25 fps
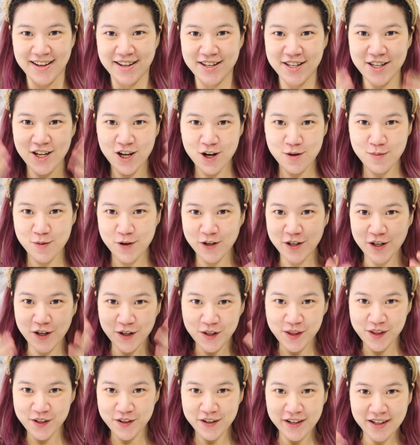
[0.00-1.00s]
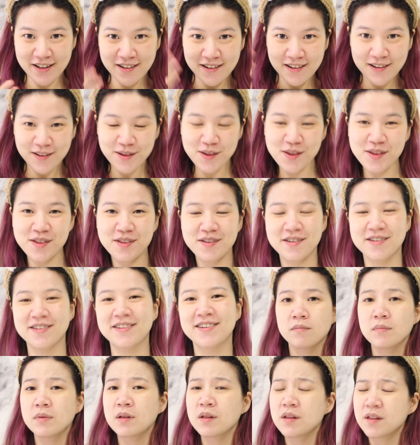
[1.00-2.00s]
No more dark circles.
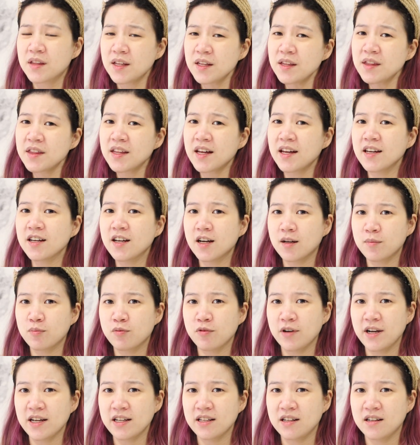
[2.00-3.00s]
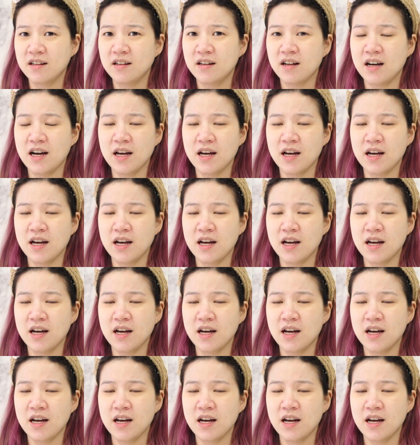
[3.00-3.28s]
Since I got pregnant,